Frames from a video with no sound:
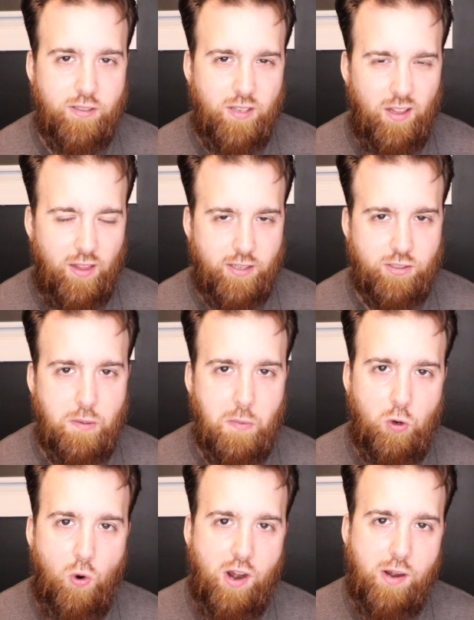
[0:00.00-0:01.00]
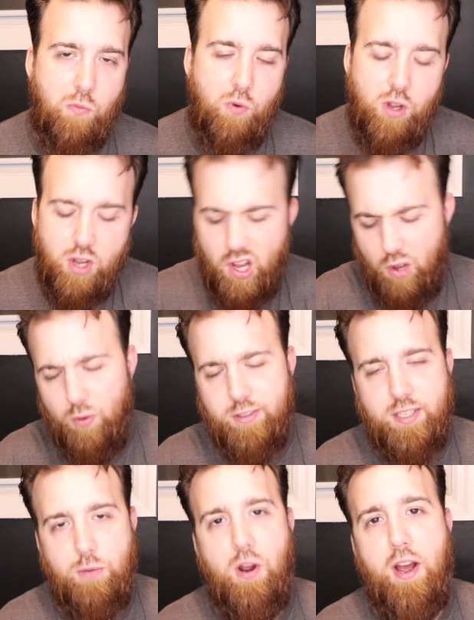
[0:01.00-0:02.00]
in like some aquarium. We'll
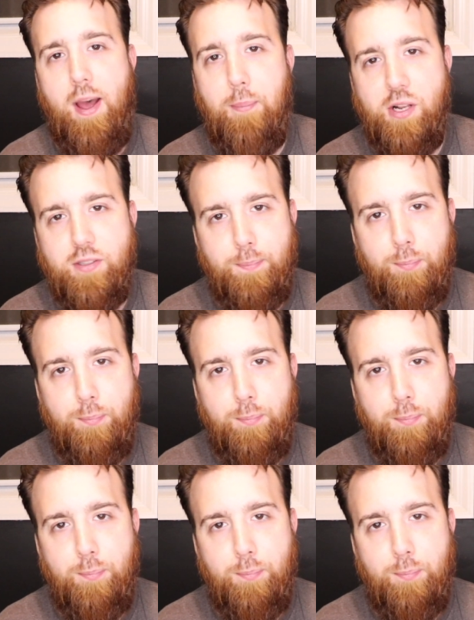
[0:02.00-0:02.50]
see what happens.